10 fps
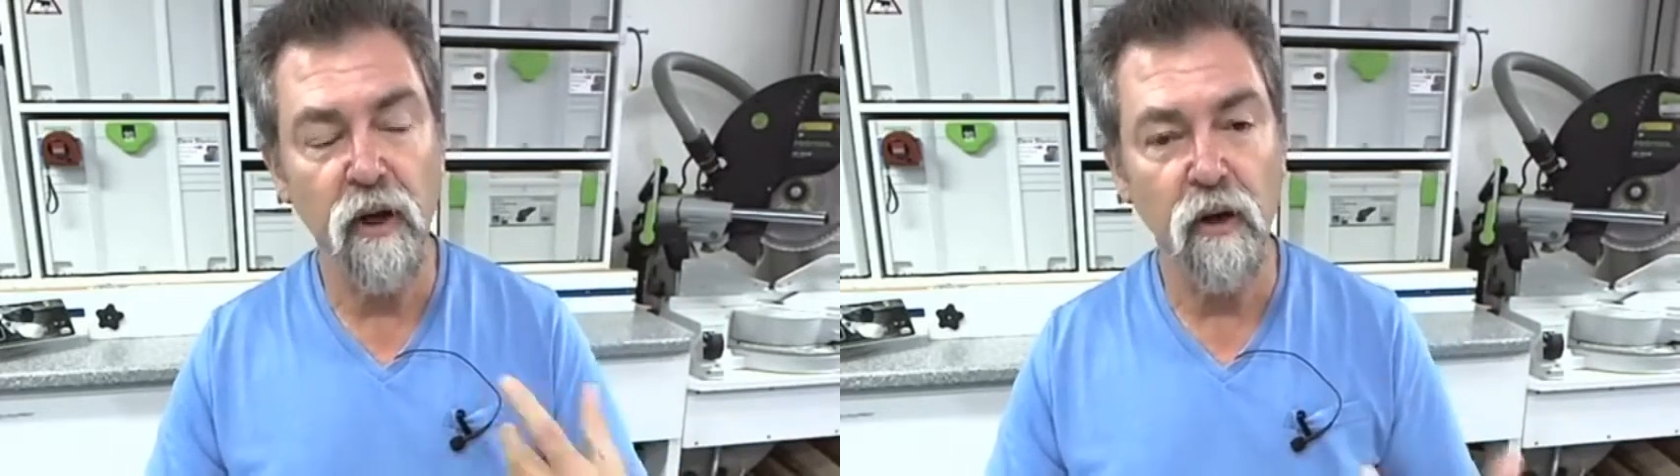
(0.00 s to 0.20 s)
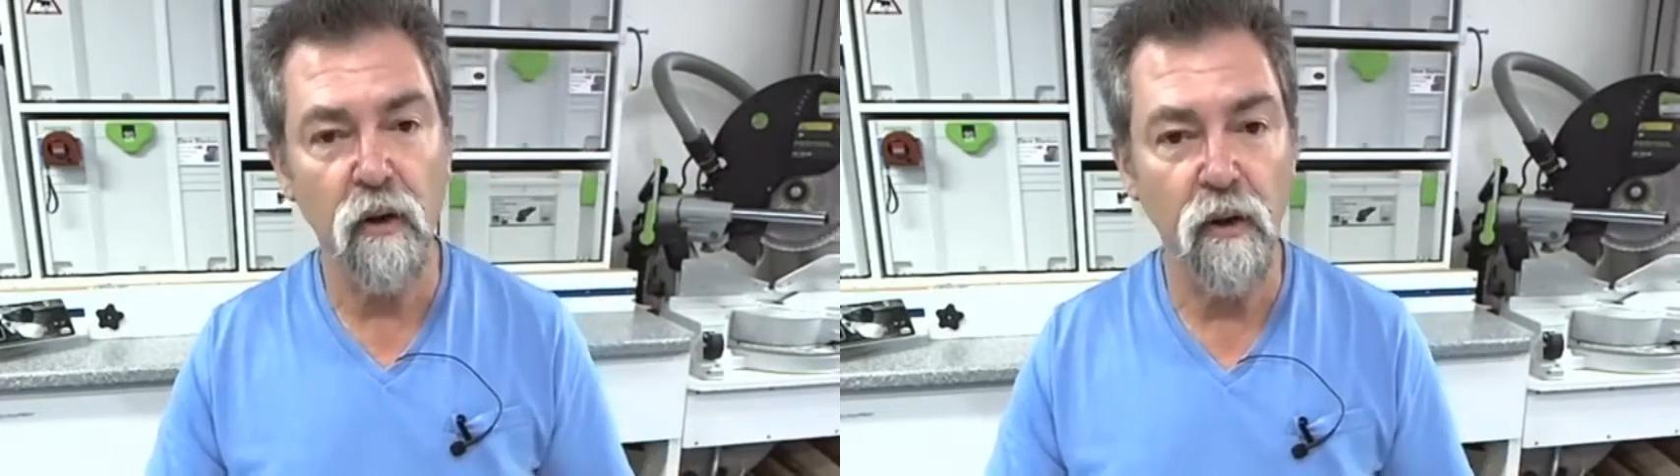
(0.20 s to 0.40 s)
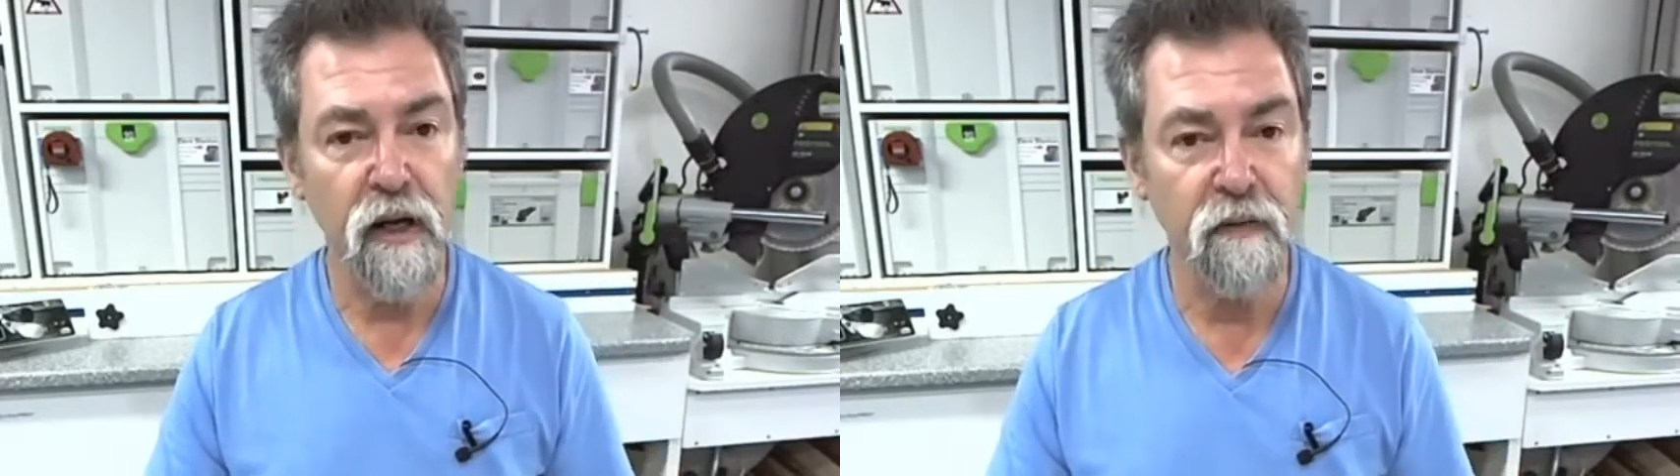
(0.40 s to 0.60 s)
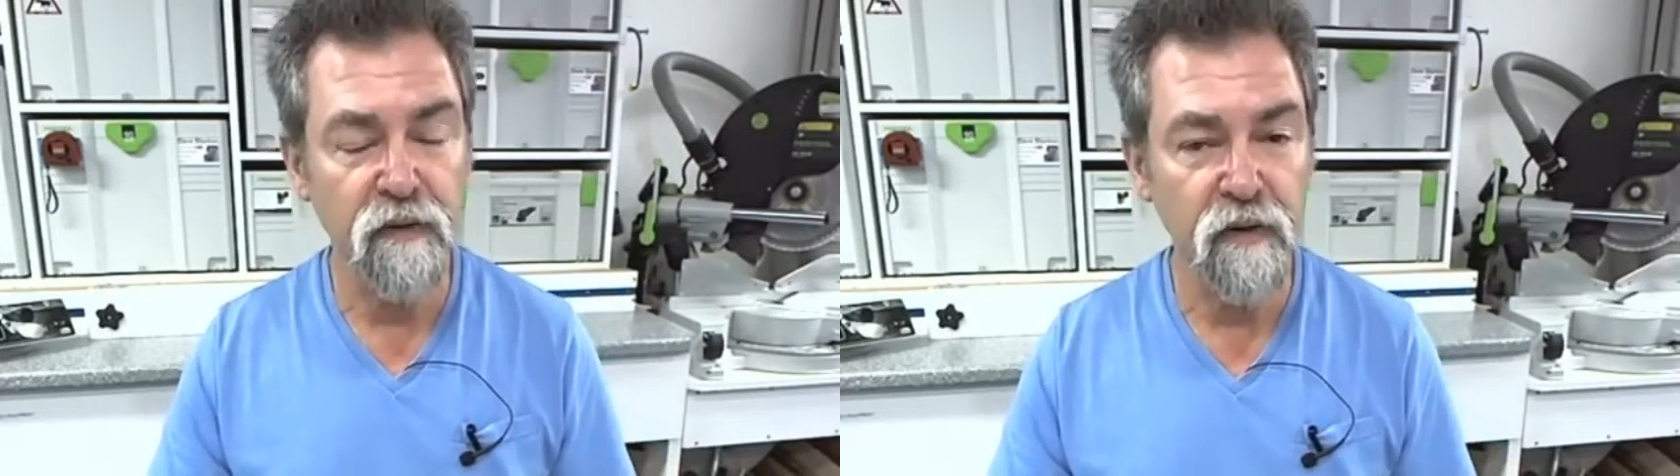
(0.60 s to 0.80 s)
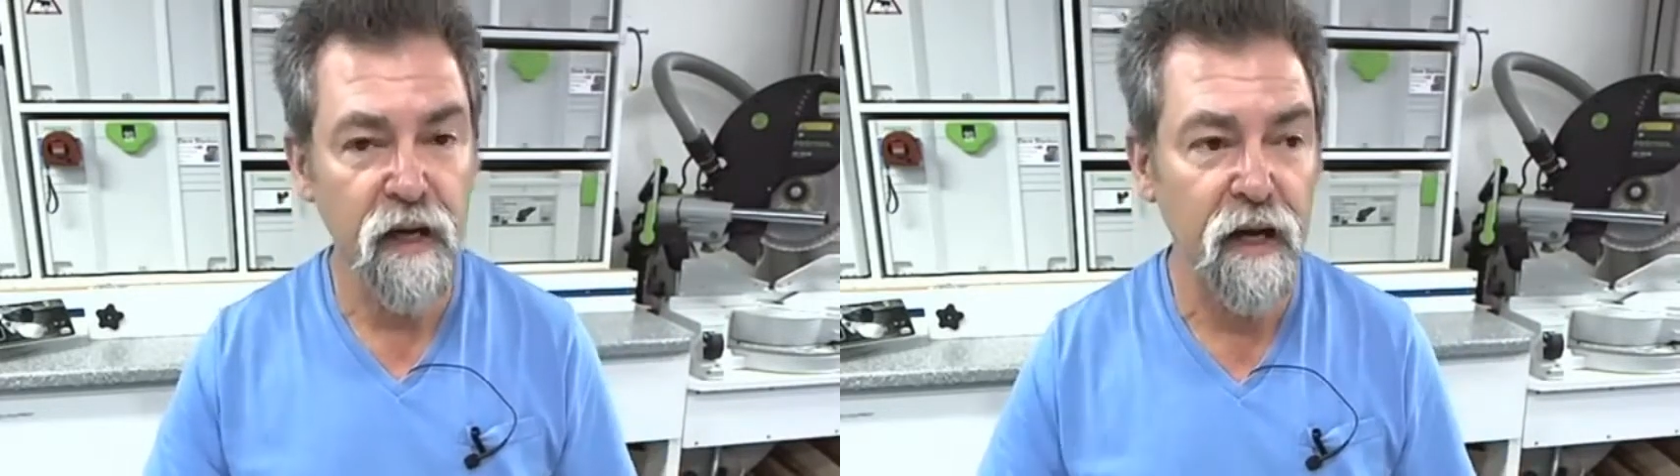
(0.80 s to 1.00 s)
and then not
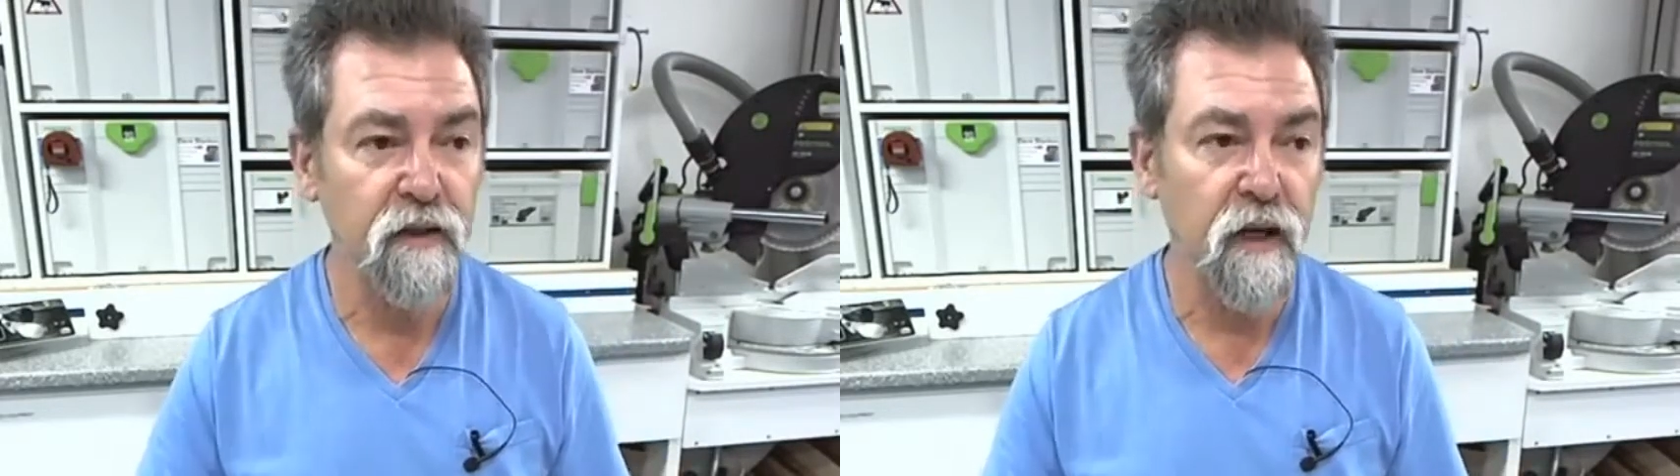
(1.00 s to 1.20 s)
long after